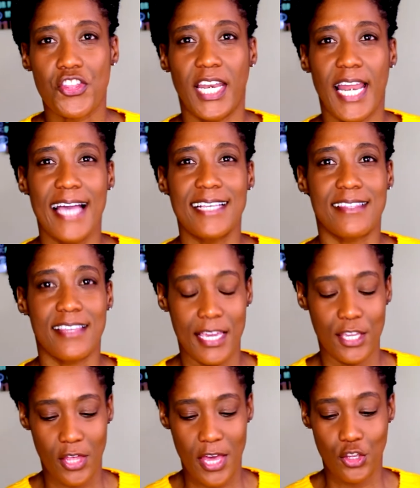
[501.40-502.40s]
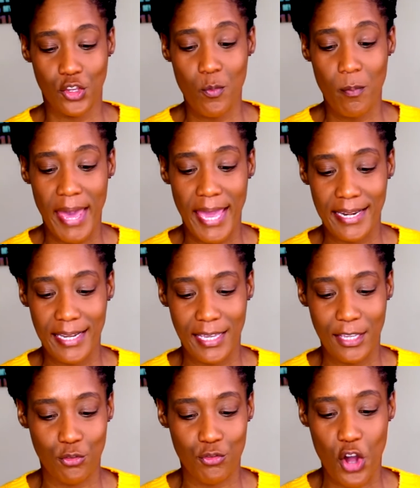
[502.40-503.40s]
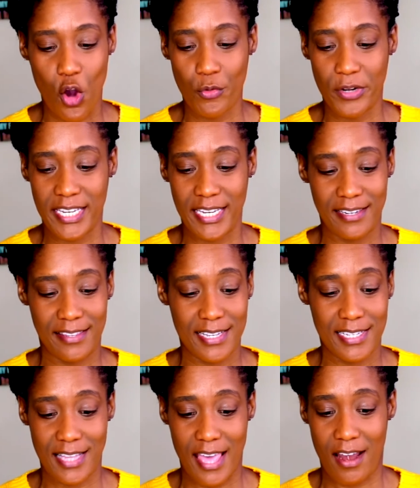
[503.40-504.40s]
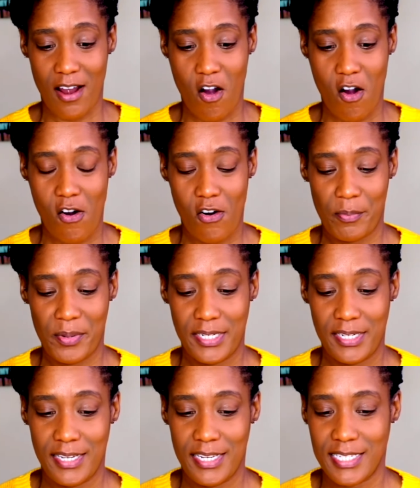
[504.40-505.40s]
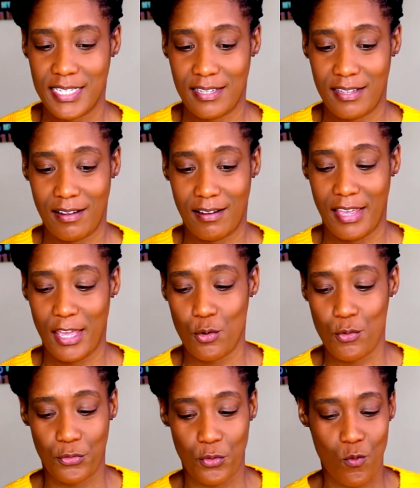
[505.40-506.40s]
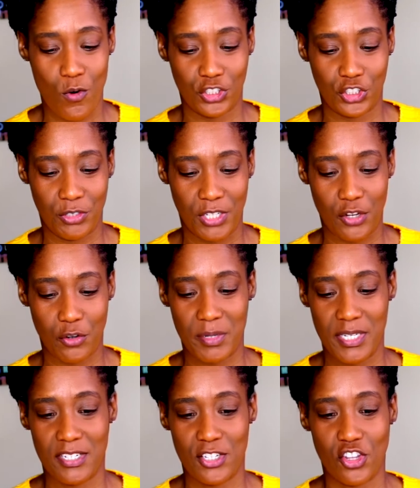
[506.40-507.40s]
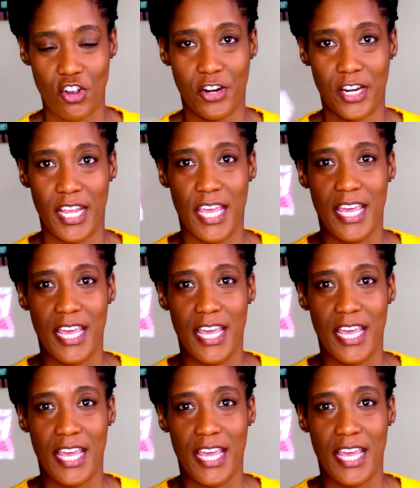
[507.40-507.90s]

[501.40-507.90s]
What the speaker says: the last thing that you may need, you don't need this at all, but it is helpful once you get your business started.